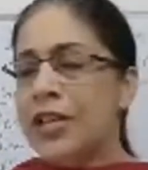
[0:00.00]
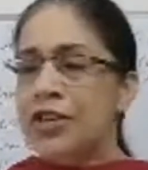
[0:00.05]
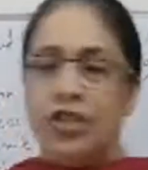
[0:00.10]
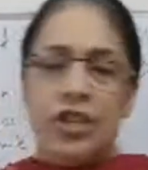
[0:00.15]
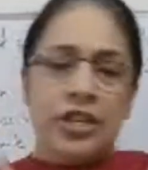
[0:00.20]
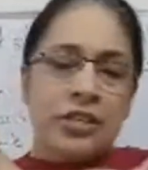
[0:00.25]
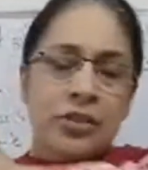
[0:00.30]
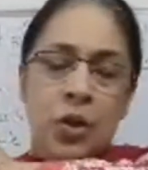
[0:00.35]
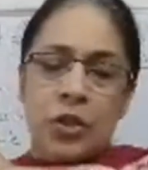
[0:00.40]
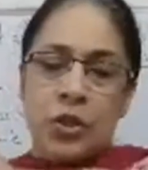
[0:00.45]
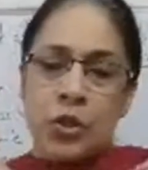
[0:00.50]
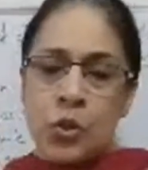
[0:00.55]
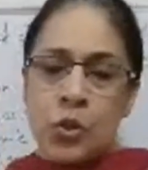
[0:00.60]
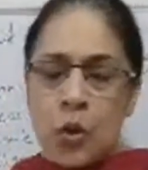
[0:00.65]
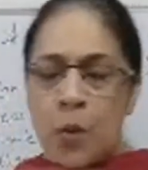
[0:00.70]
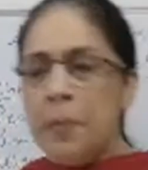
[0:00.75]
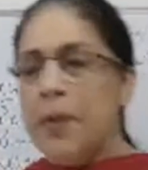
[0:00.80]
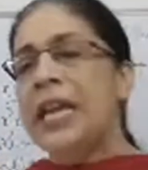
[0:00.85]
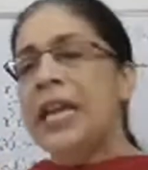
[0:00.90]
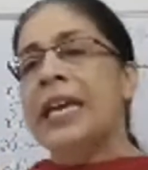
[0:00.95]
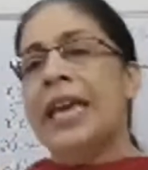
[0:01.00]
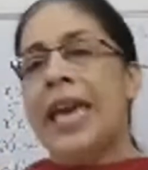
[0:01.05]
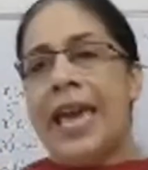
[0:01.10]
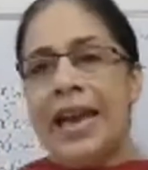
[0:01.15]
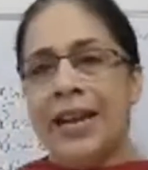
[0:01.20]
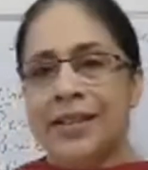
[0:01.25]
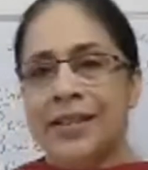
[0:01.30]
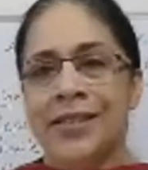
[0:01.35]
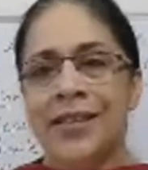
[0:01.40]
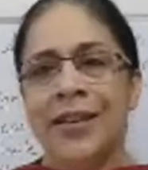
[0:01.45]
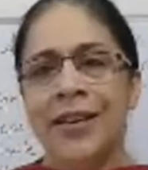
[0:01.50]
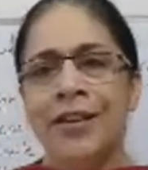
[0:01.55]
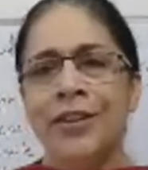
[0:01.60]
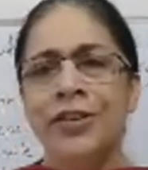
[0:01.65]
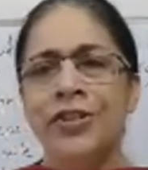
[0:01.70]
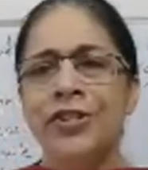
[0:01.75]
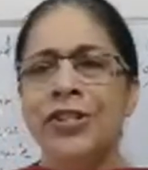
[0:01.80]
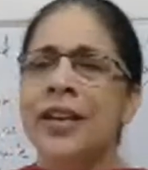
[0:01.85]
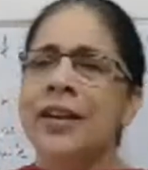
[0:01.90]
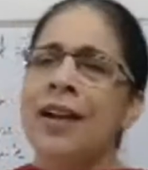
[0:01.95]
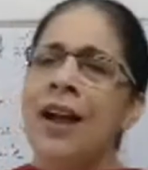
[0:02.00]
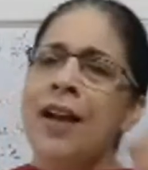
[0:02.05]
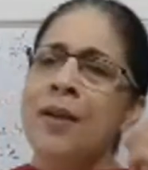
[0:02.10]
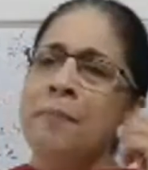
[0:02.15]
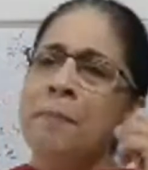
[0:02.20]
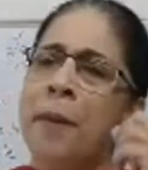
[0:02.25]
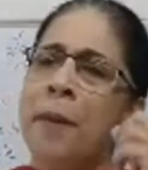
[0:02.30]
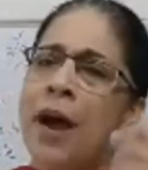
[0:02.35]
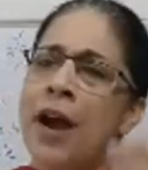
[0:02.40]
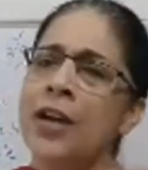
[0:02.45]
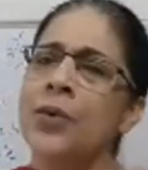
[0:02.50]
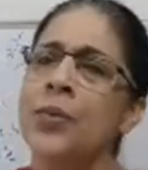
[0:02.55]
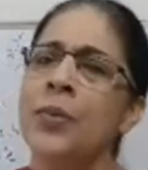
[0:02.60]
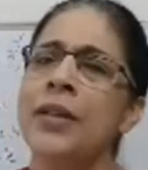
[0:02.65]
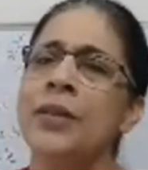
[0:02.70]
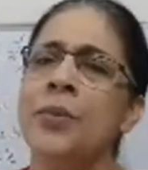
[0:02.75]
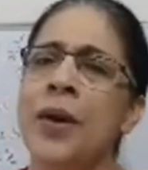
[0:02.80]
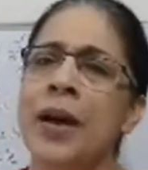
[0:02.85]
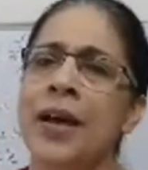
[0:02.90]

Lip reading: She's got so many cakes. She can't part with